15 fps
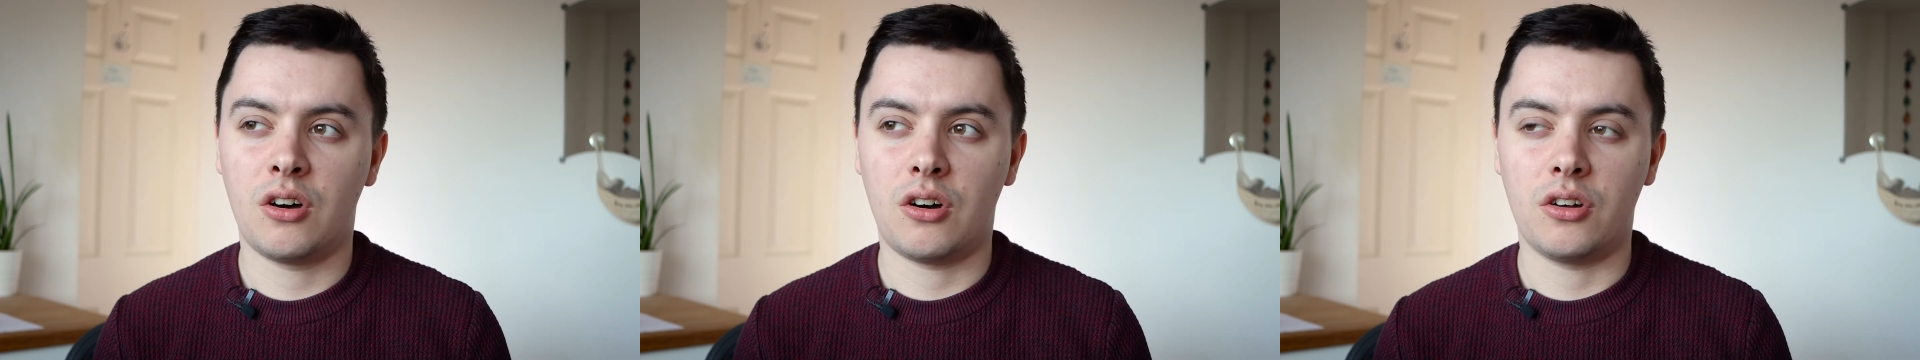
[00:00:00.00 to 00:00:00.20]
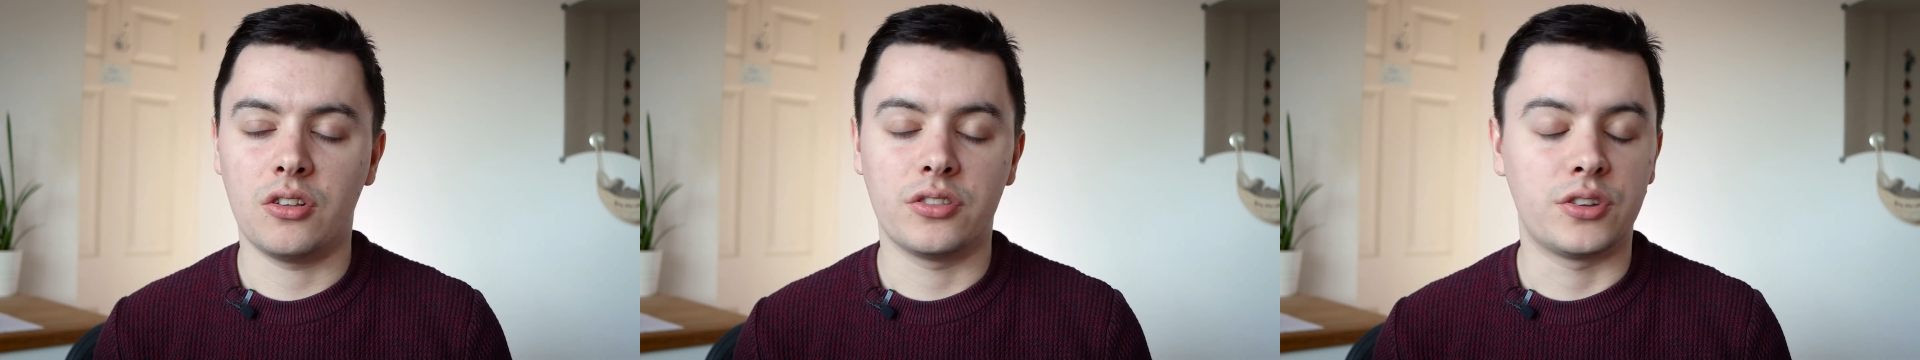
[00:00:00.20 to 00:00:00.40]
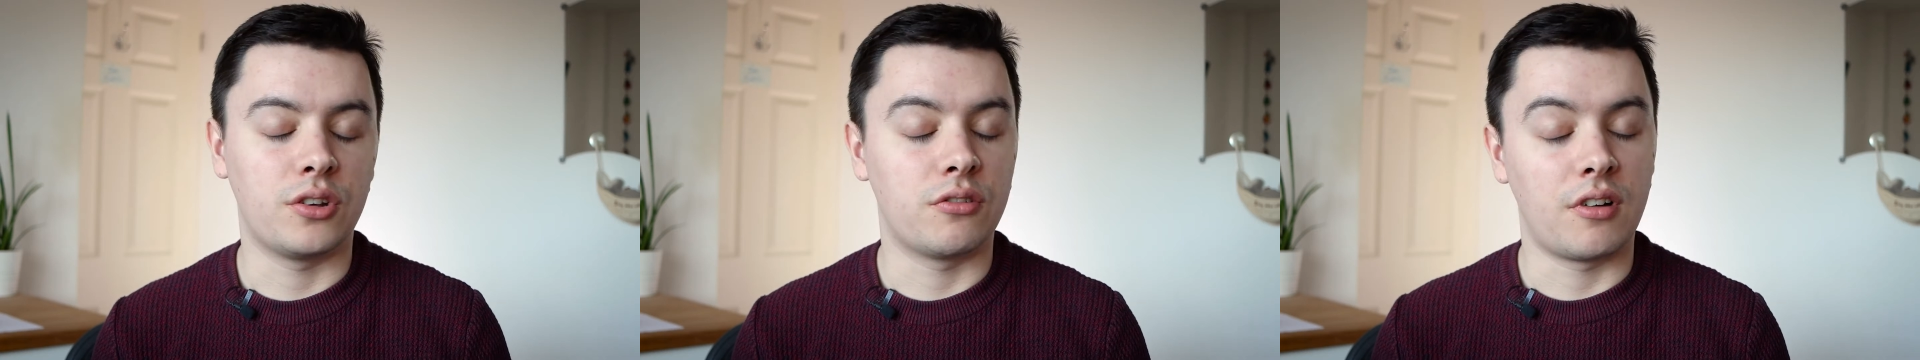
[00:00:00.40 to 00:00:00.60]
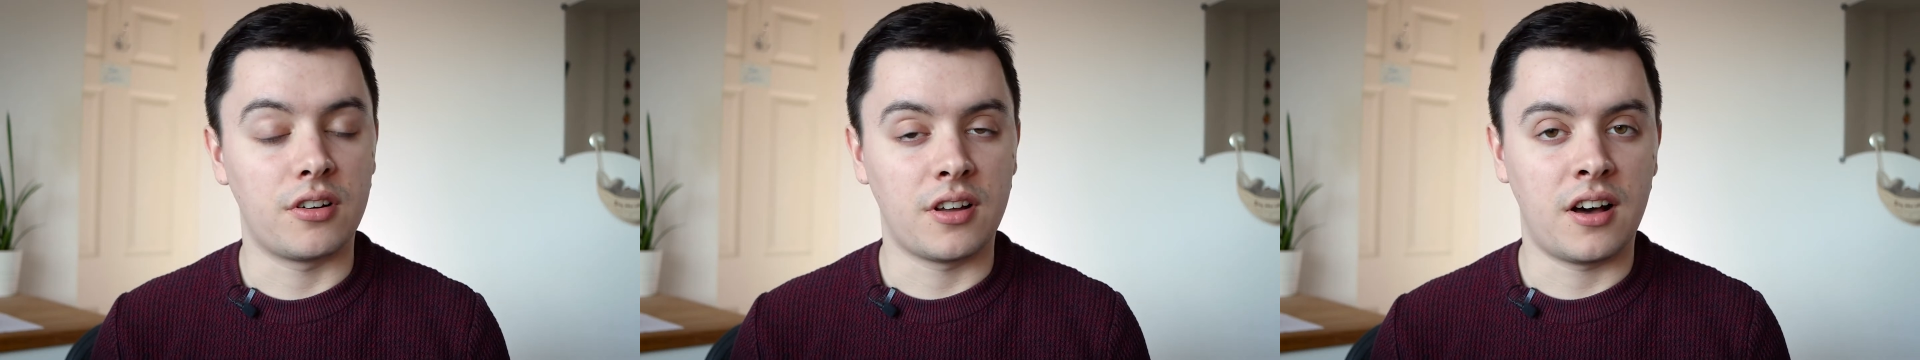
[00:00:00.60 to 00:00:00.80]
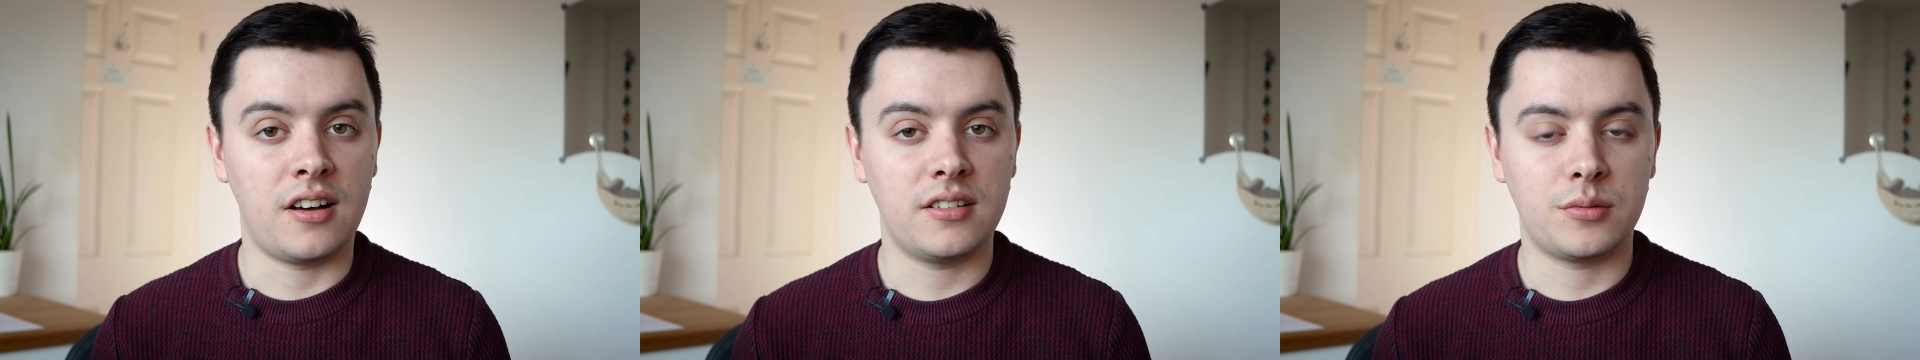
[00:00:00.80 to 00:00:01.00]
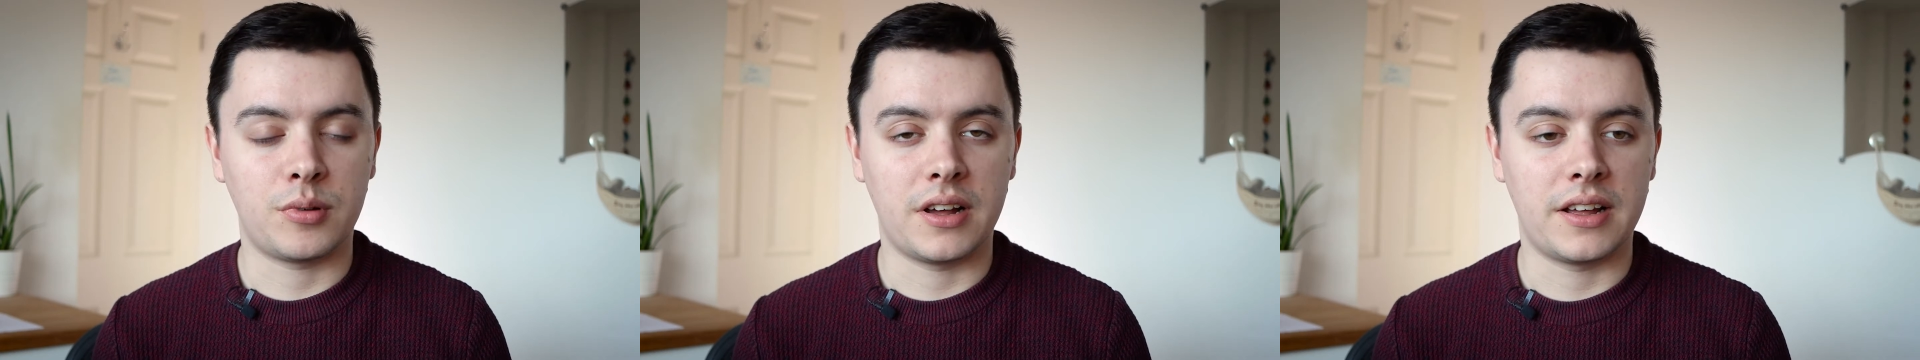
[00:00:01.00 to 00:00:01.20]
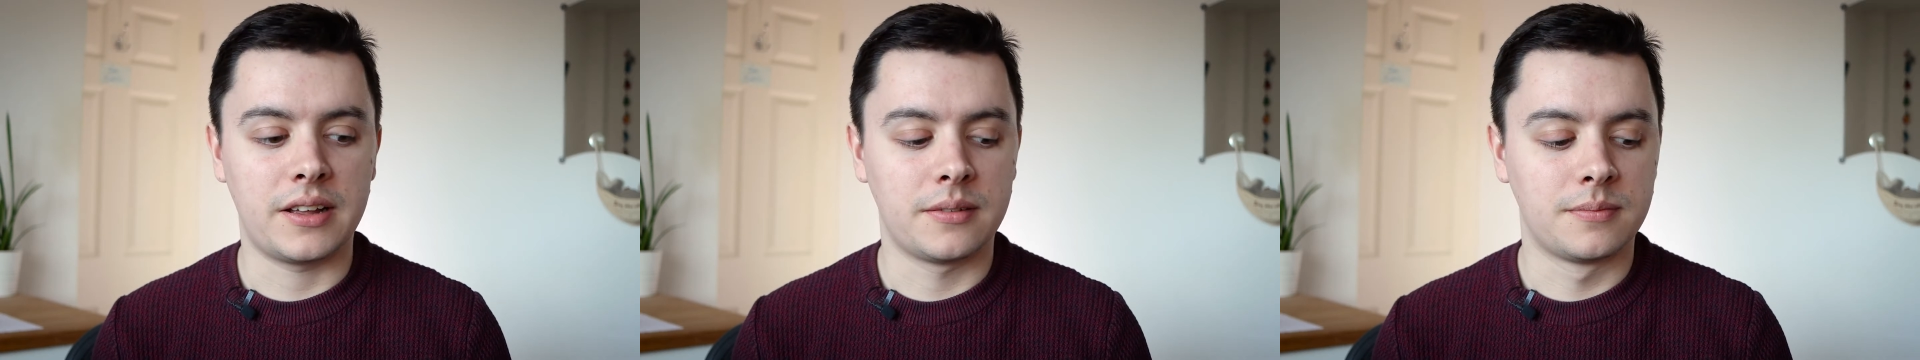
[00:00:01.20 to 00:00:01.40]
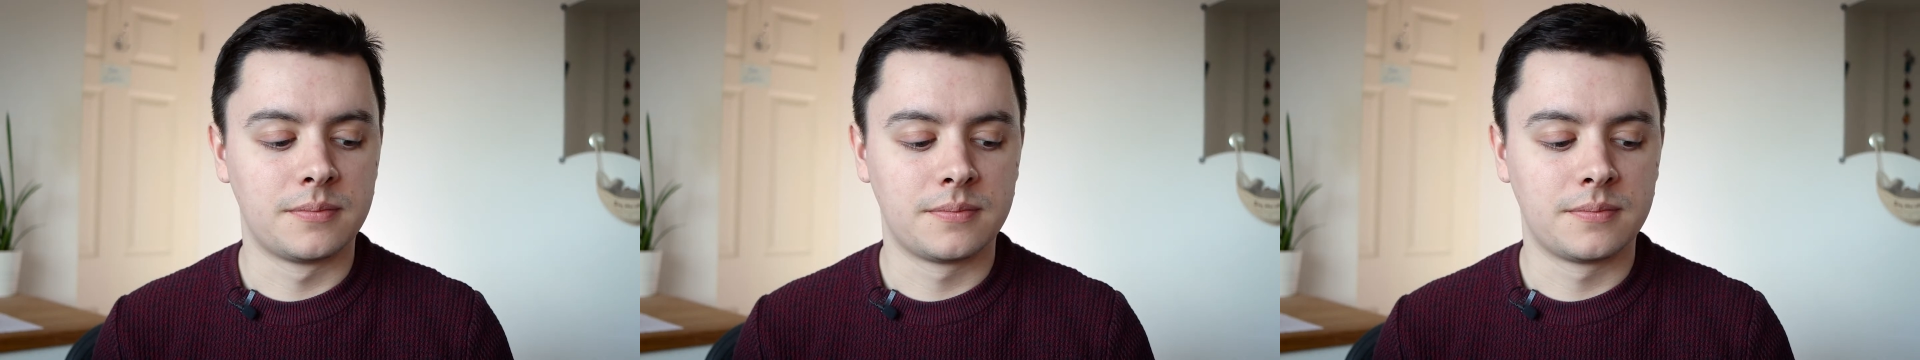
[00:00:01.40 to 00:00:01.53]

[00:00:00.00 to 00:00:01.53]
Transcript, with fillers: on your own hardware.